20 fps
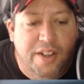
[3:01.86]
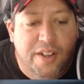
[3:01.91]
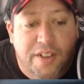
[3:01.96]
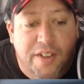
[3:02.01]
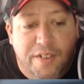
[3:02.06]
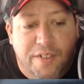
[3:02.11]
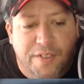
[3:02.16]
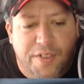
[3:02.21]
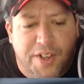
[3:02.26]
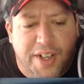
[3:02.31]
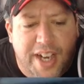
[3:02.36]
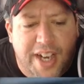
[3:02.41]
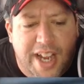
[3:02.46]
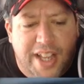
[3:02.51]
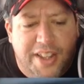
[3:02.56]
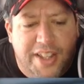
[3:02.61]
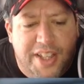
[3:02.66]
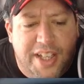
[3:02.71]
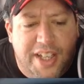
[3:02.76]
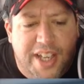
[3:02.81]
for
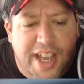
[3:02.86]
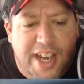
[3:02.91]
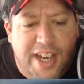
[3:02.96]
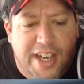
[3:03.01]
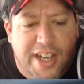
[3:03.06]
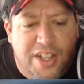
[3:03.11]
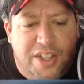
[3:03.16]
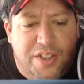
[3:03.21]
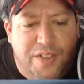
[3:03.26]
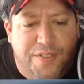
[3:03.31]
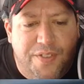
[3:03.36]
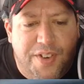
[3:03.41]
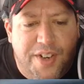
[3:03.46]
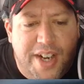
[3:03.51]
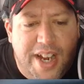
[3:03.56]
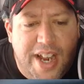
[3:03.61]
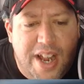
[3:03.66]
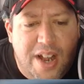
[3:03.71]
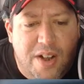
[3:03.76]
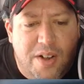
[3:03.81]
Kathleen Kennedy, so for
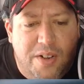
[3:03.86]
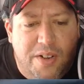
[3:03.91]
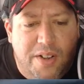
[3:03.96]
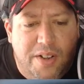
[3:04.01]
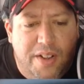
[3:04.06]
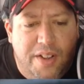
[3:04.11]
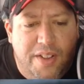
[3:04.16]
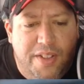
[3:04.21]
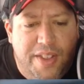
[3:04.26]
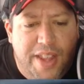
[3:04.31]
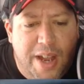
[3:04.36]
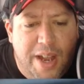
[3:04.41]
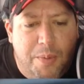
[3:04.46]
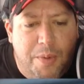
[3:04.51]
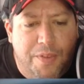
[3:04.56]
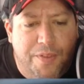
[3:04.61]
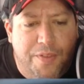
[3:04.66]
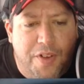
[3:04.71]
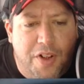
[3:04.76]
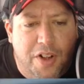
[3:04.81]
now, that
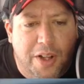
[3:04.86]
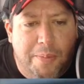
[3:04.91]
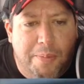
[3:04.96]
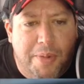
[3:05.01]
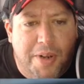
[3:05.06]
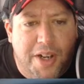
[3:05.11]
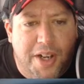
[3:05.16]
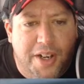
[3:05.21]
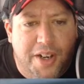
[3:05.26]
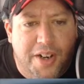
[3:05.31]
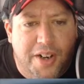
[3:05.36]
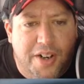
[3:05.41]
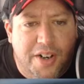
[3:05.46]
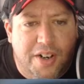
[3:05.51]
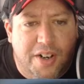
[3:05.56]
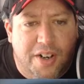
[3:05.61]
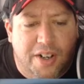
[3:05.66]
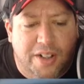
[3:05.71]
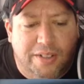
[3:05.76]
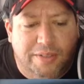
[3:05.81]
will fall upon
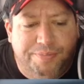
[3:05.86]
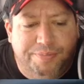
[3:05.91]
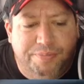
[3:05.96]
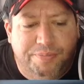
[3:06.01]
her.